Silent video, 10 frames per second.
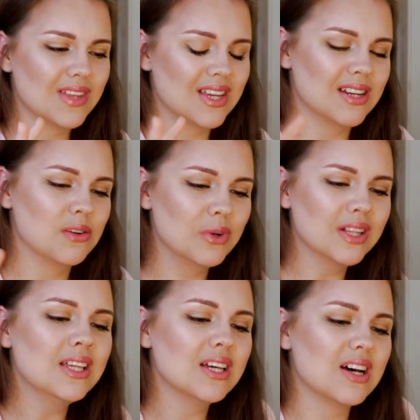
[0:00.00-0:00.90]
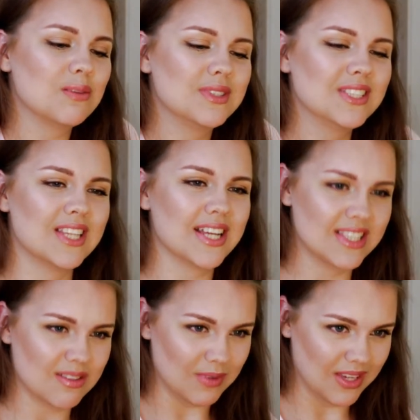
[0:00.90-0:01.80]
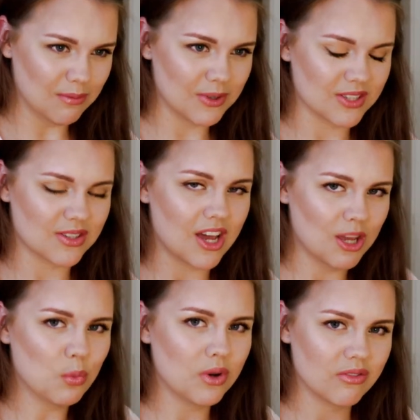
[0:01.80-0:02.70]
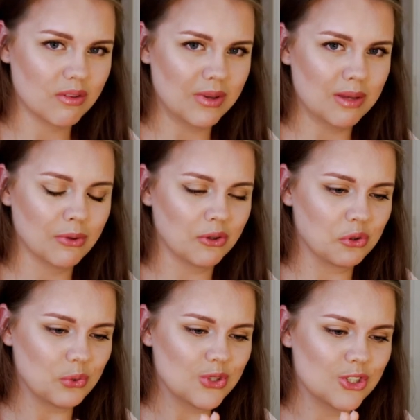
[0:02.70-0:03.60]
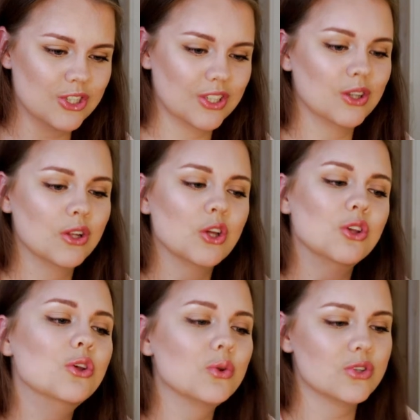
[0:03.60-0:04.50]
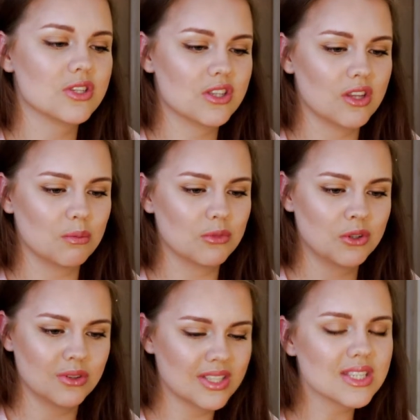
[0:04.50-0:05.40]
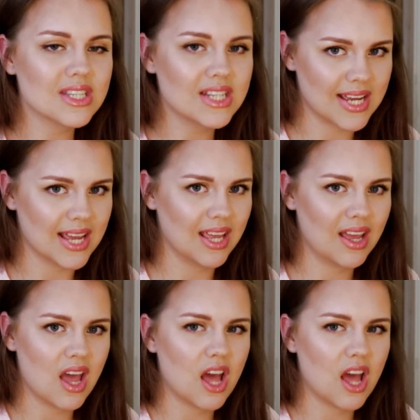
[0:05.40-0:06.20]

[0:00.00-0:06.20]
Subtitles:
And it really upsets me because I am one of the people who still uses them to this day,